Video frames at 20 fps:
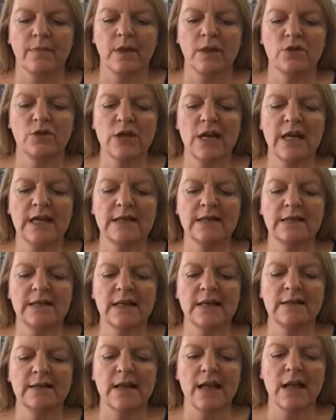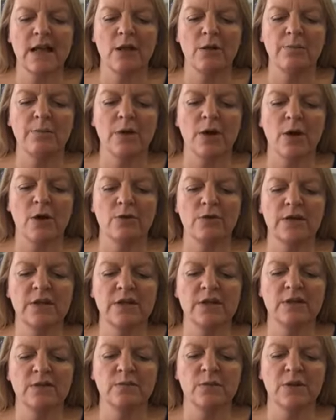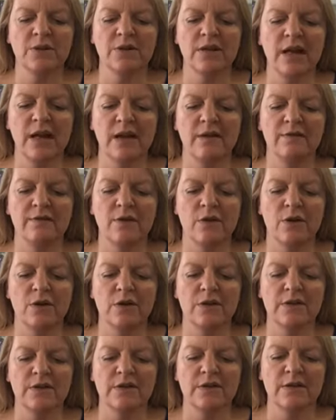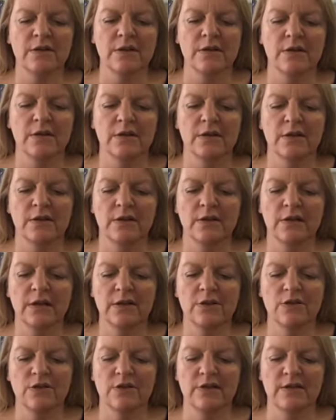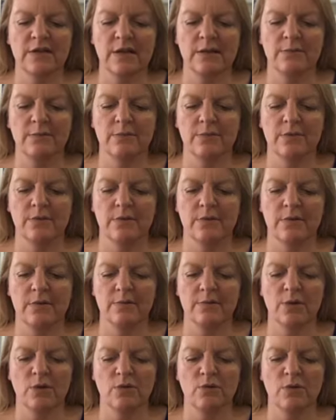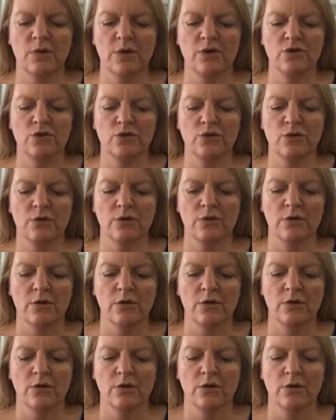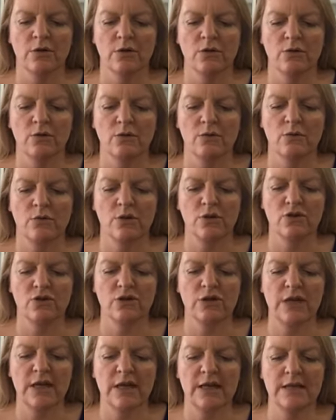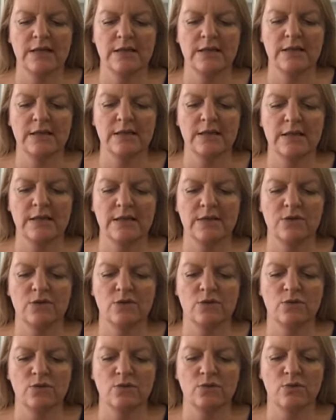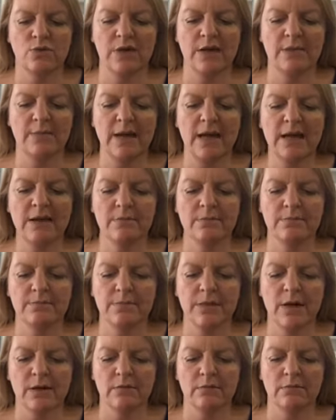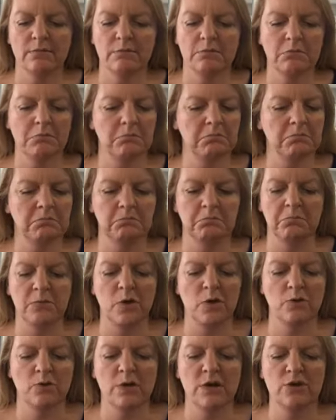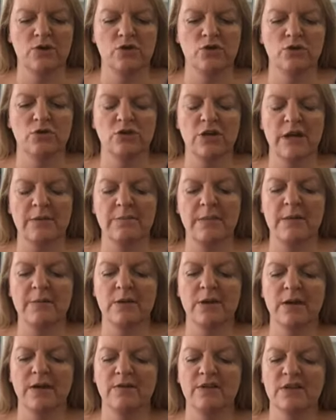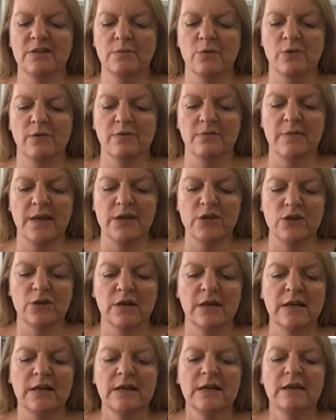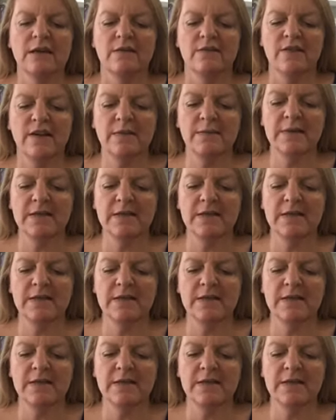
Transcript: Jade says help, only does 1.5 hours lunch sleep. I'm not quite sure what Jade is talking about, but not quite sure. Jade, maybe you can give us some more information. Phoebe